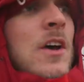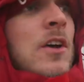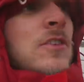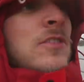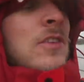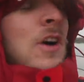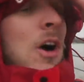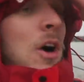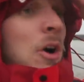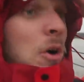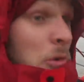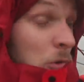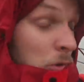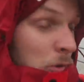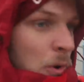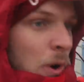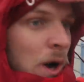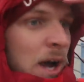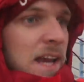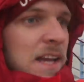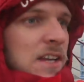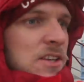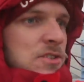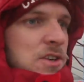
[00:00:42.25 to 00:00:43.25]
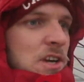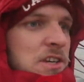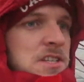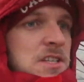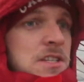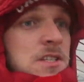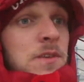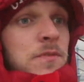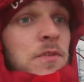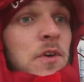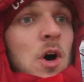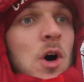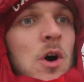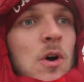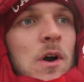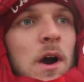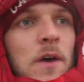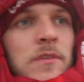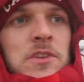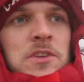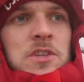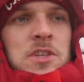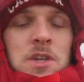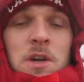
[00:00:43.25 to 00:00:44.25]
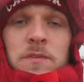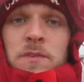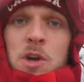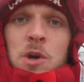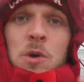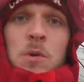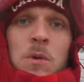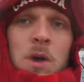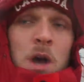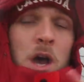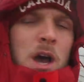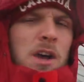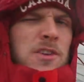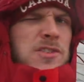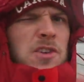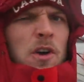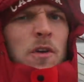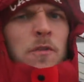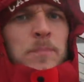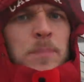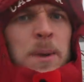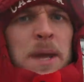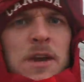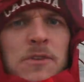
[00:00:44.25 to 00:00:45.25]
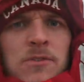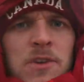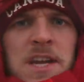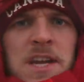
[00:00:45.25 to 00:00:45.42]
So quite interested to photograph. There's another sort of big